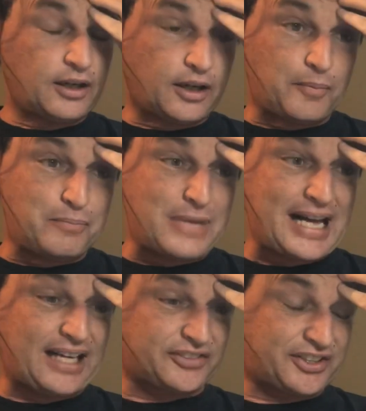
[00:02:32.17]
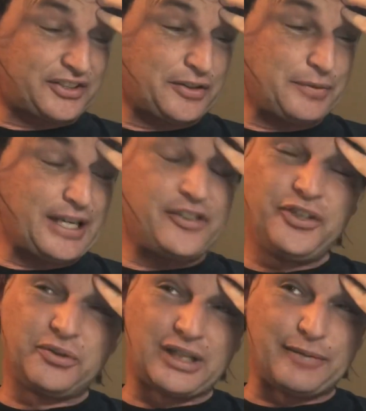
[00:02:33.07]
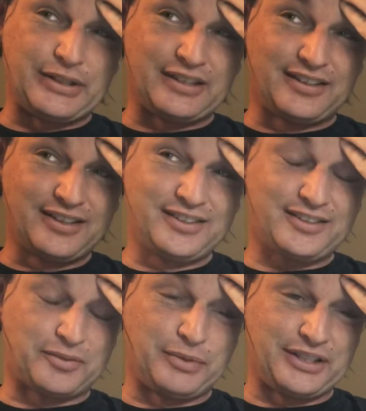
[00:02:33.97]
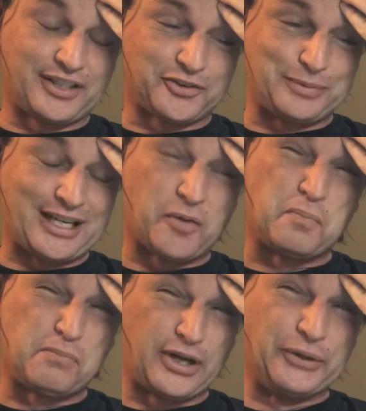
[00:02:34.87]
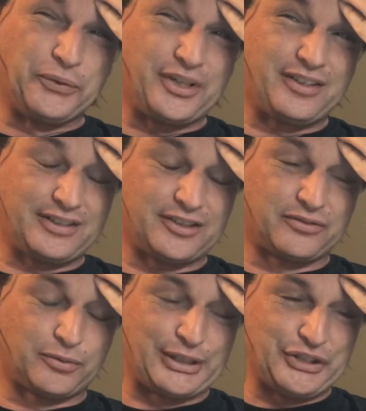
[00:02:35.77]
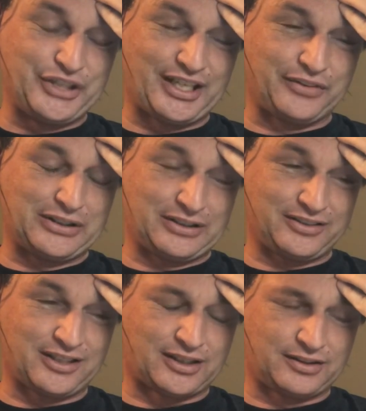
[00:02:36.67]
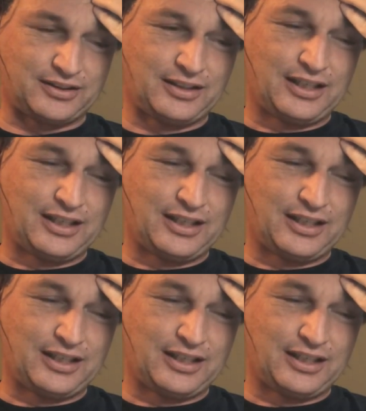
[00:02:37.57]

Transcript: Masks, and I mean, this to me tells me how muddled the information out there has gotten.